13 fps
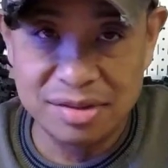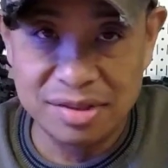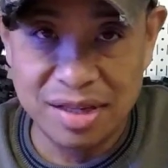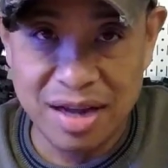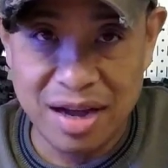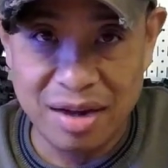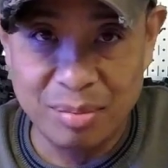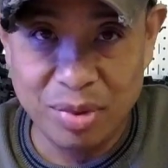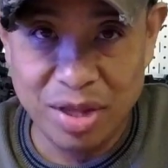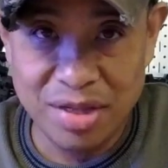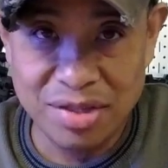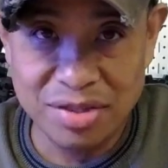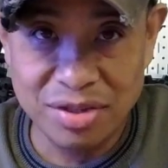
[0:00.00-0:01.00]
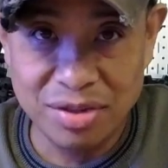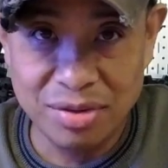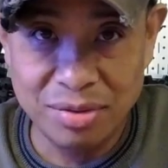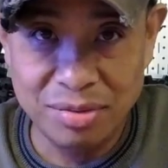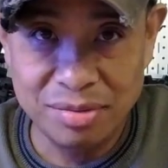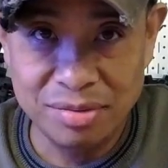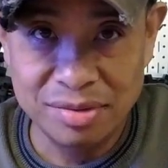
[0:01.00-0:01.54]
God bless
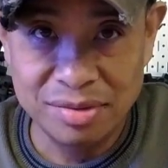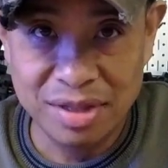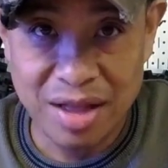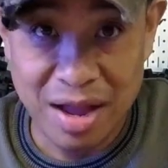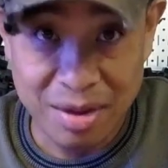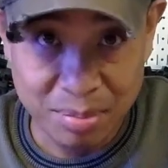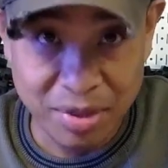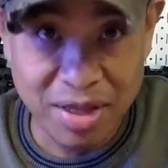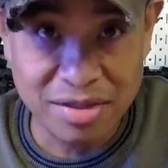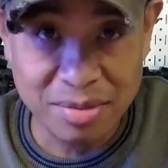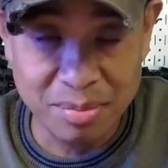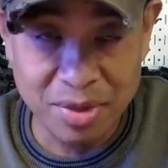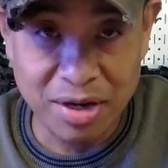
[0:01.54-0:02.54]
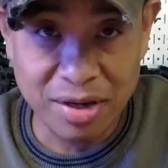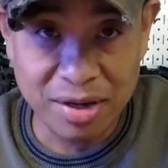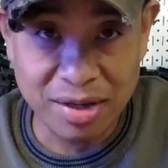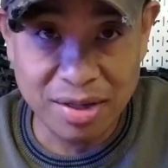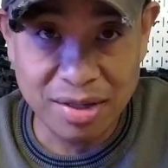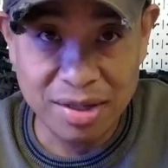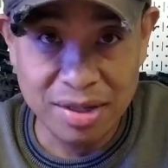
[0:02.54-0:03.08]
you. God bless
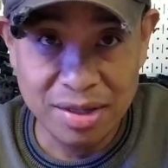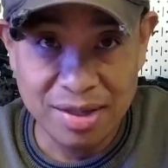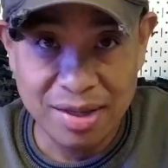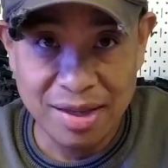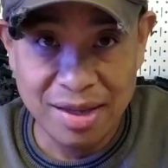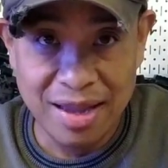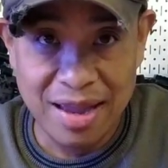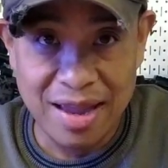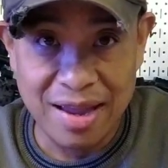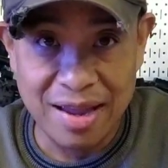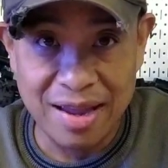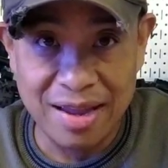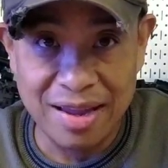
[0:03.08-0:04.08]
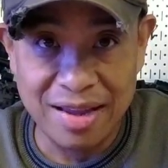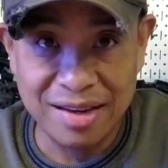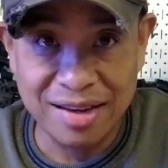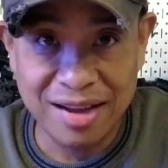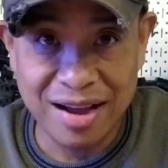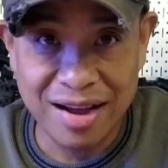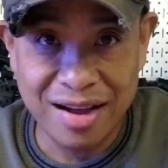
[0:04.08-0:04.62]
America. And
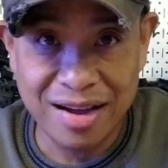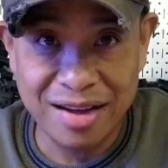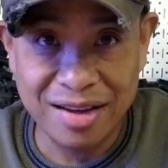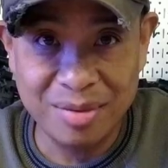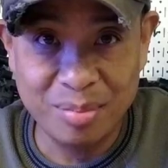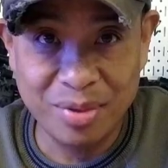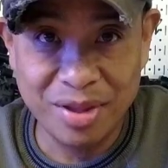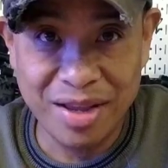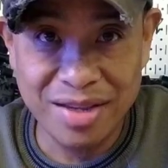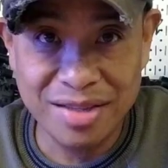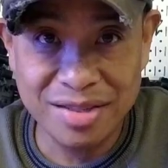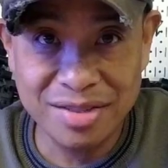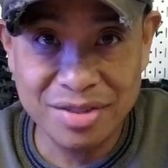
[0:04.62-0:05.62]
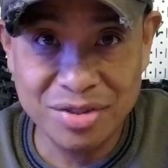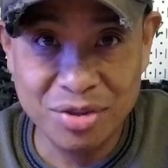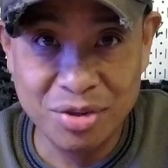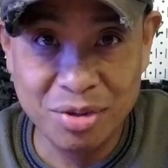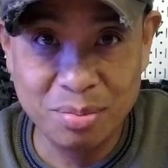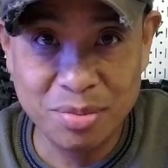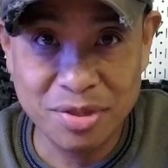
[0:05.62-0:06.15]
God bless the
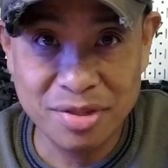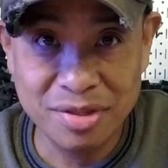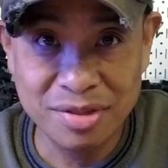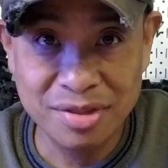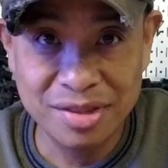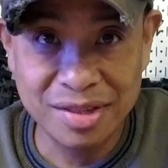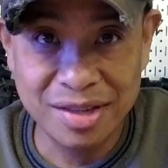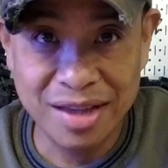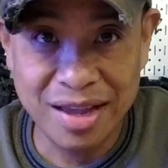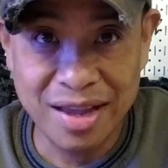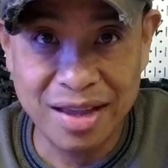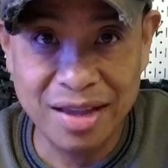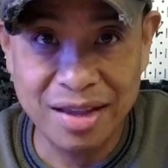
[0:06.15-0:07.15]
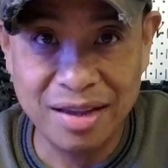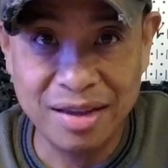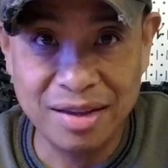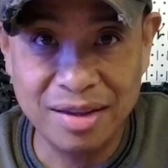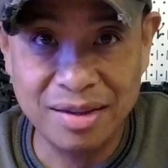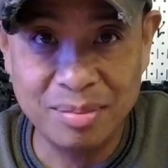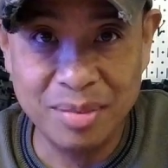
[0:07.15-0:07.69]
troops.
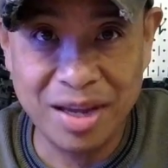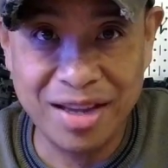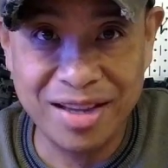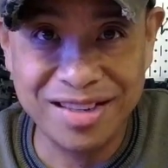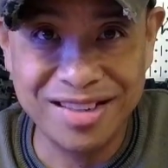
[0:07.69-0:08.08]
Amen.